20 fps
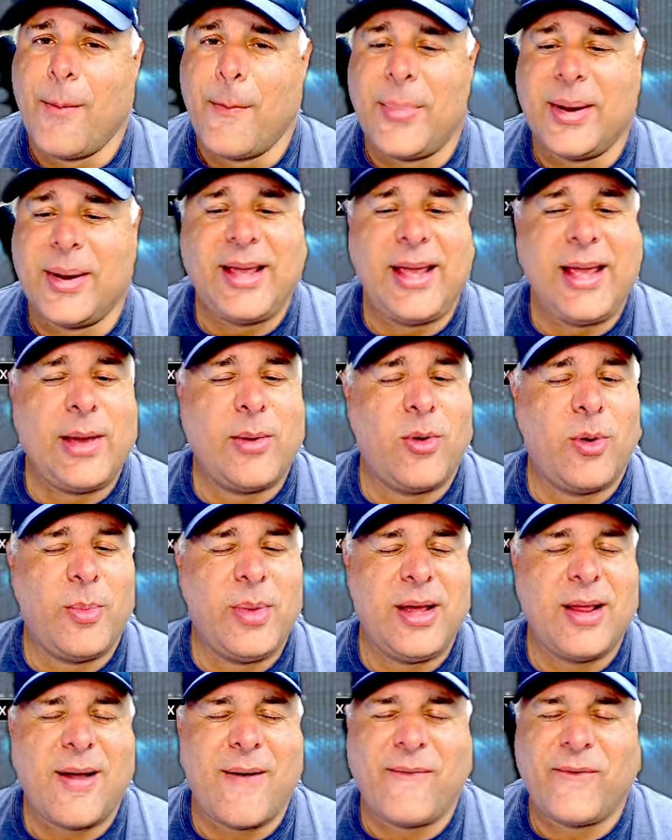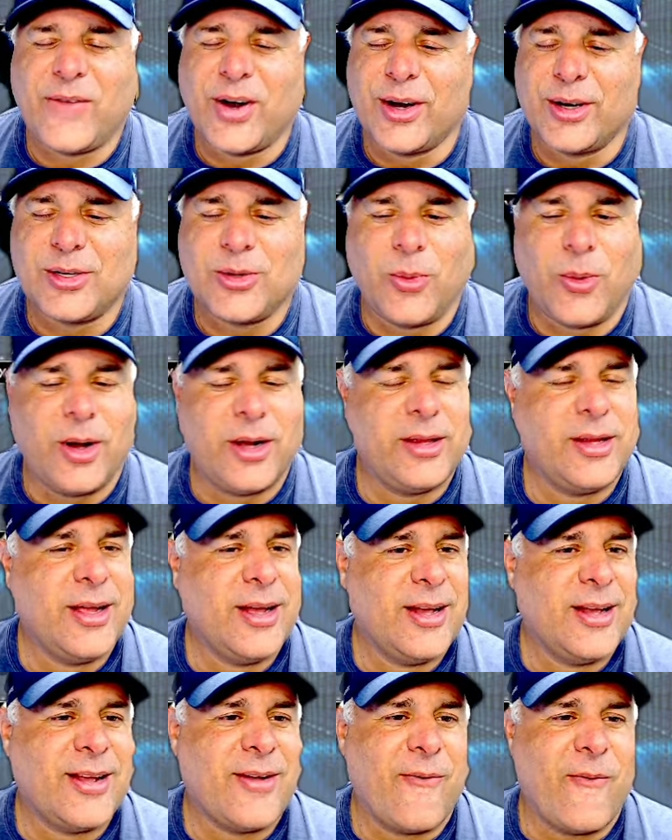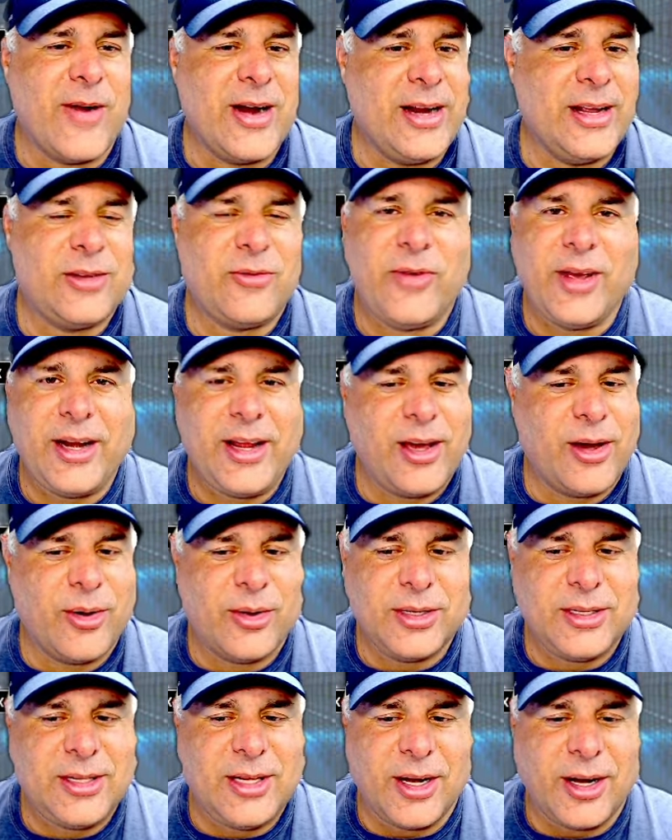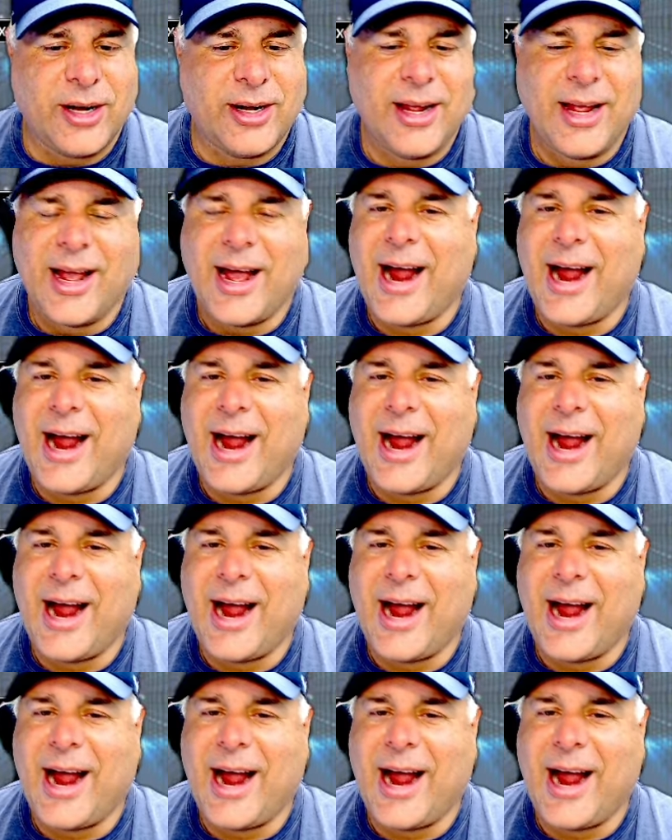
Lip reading: But will be the first one when this video is done.